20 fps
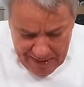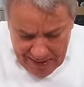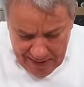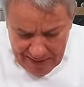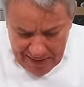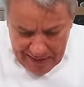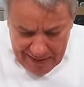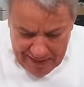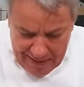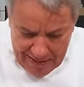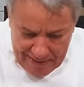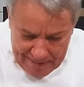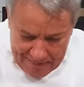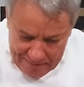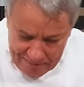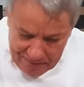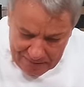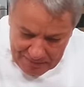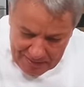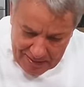And yeah,
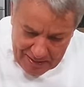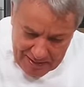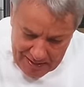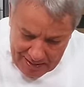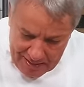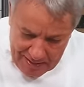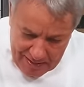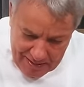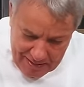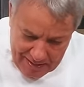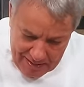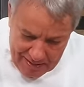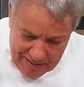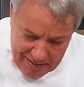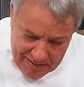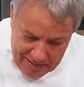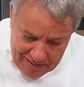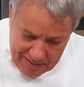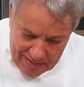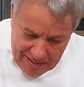
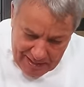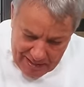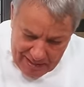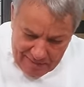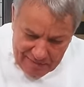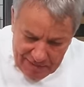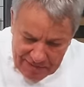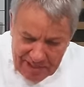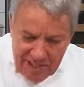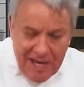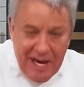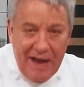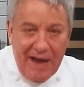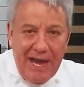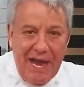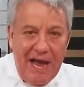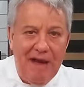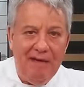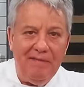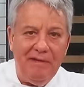everything I
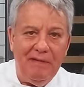have,